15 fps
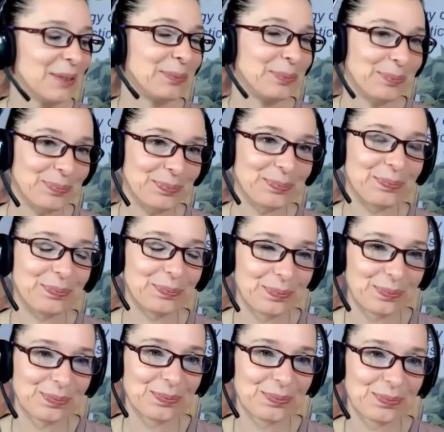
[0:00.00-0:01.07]

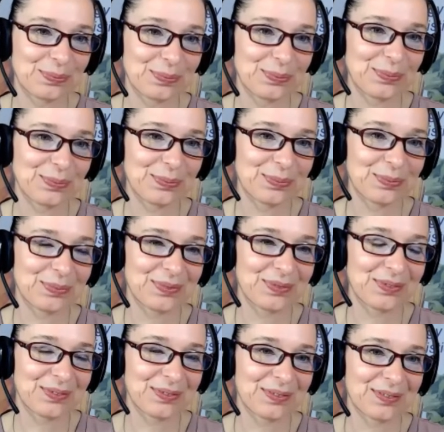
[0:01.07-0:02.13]

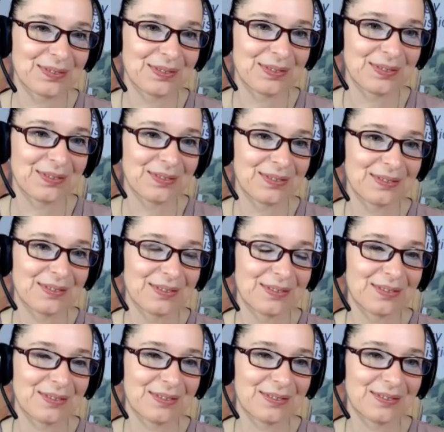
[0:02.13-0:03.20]

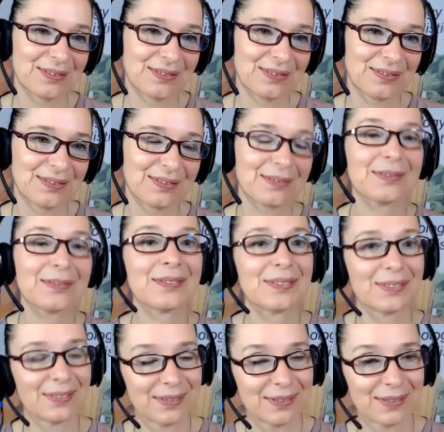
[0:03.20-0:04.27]
[no speech]